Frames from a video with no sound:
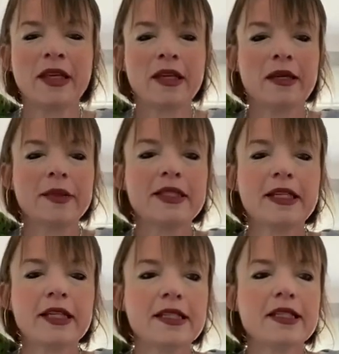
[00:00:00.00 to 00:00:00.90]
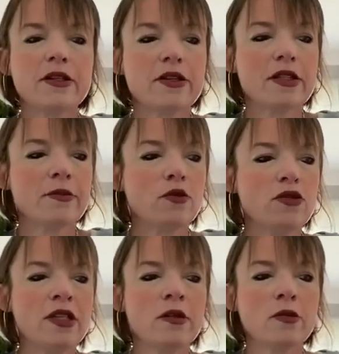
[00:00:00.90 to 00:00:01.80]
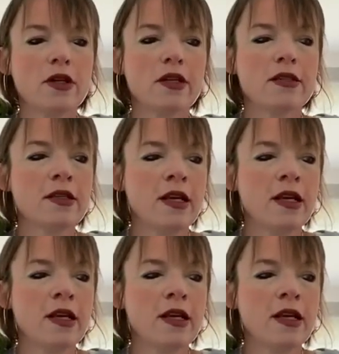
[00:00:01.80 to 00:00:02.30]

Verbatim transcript: And Mrs. Glendinning's got some green words,